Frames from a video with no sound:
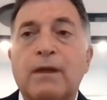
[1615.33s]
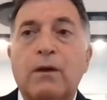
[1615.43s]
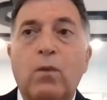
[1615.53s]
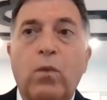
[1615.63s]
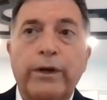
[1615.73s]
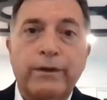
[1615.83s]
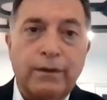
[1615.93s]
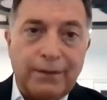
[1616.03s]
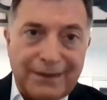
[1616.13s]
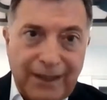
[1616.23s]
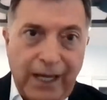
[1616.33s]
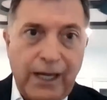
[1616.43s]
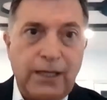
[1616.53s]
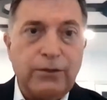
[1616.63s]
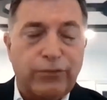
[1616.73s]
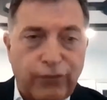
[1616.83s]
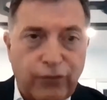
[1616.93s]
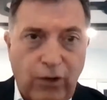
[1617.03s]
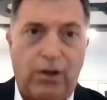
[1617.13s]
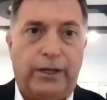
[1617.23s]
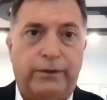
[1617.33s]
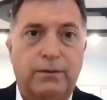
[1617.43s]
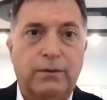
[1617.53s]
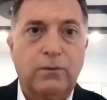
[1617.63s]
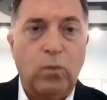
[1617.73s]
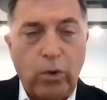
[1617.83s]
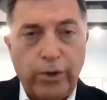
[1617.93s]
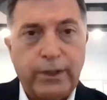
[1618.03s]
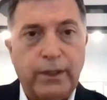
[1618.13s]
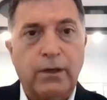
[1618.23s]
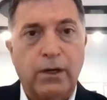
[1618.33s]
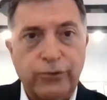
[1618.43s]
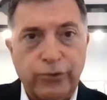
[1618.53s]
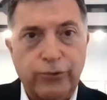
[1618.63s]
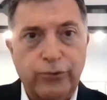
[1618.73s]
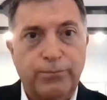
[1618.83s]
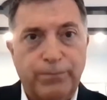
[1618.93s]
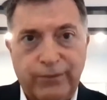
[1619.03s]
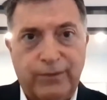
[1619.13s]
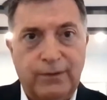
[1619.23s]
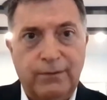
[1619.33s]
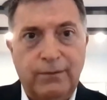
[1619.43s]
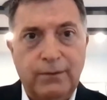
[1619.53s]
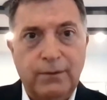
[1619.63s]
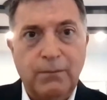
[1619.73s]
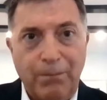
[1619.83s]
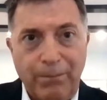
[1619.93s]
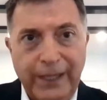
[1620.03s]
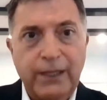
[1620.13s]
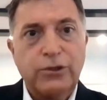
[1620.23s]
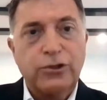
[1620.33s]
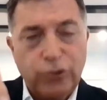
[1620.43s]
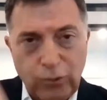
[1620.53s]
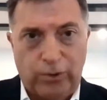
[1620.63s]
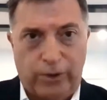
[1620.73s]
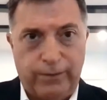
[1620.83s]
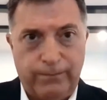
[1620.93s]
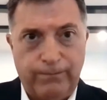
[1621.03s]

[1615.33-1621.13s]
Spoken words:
When the day you start working on your new business, make sure